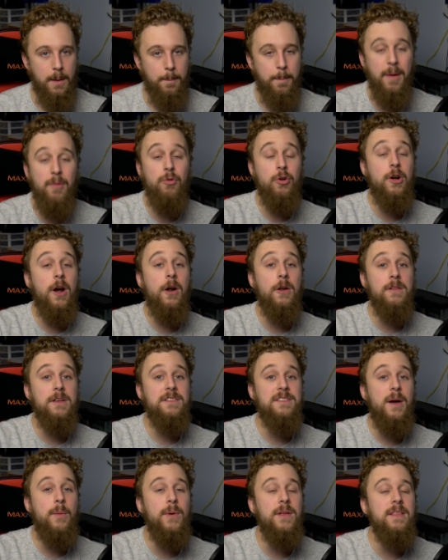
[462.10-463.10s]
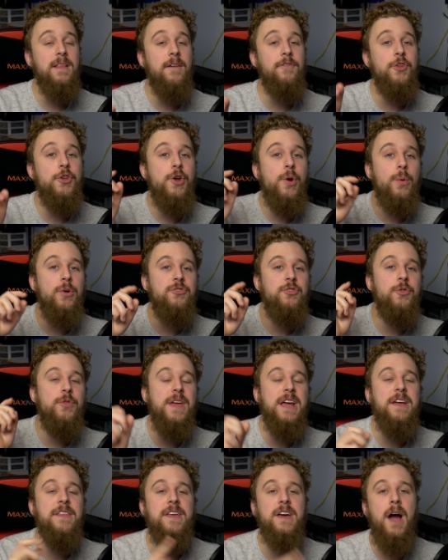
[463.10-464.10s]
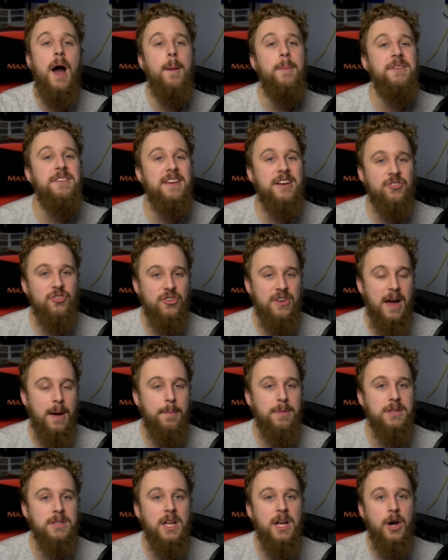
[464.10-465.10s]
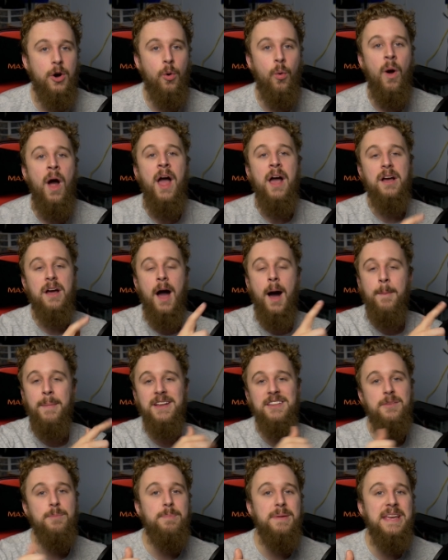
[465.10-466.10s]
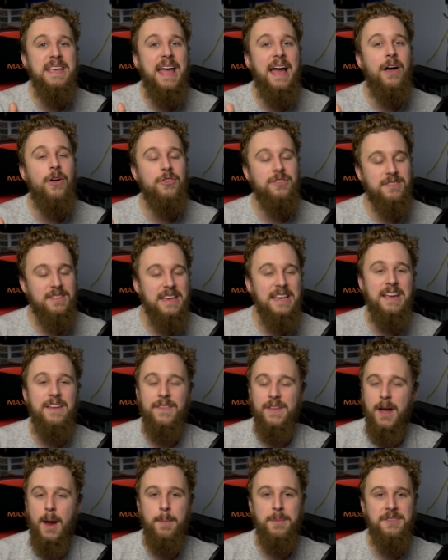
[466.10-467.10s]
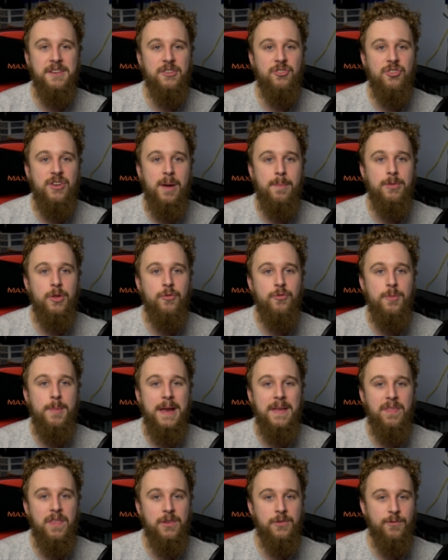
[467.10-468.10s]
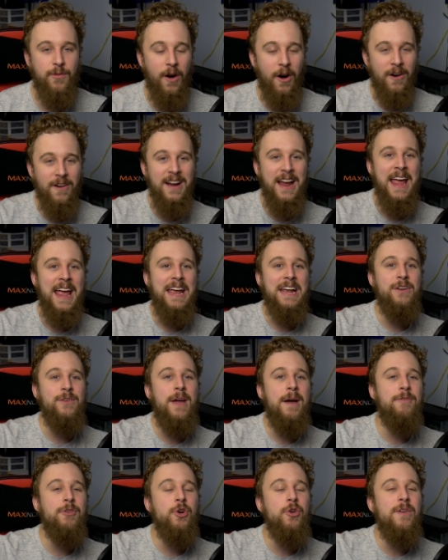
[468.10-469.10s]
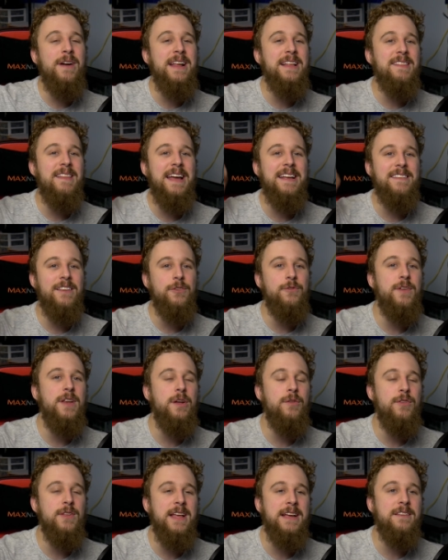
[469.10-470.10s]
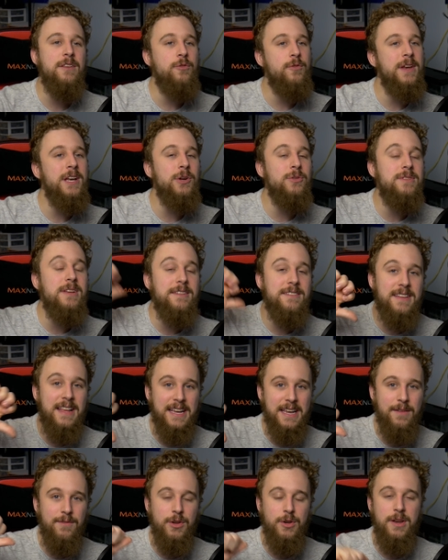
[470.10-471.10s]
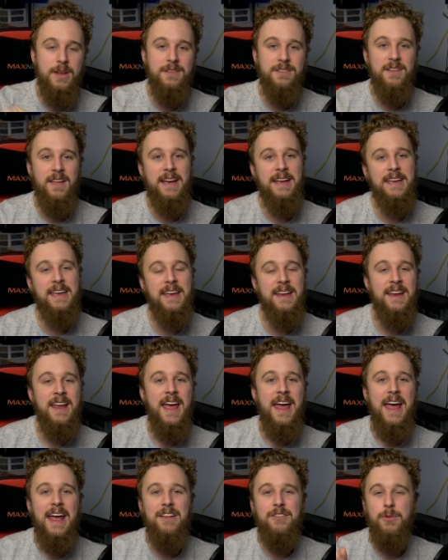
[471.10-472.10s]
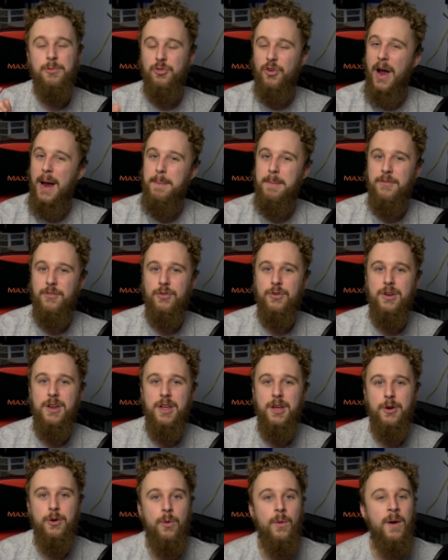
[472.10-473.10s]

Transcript: But regardless, I would love to know what you think in the comment section down below. Comment BLD in the comment section down below if you made it this far, and if you haven't already liked this video if you like this video, dislike if you dislike it, and subscribe if you're new.